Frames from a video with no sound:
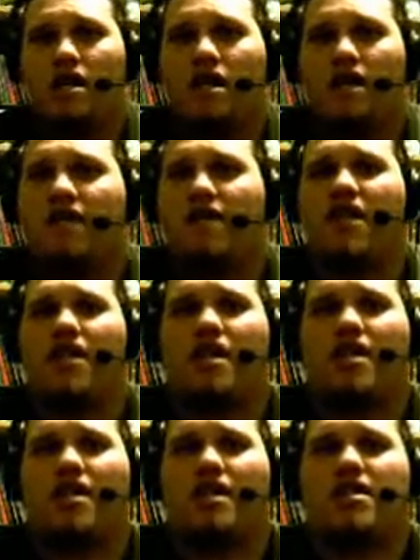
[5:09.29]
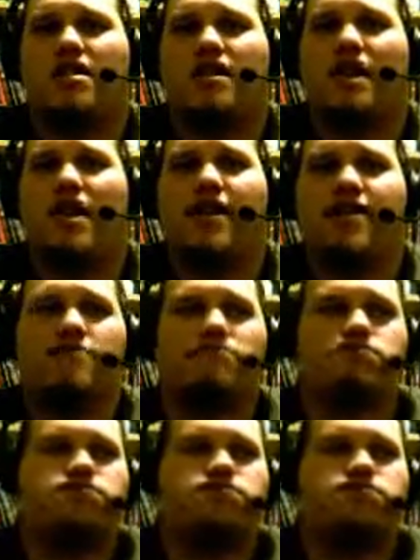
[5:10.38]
Like if you get like an ATI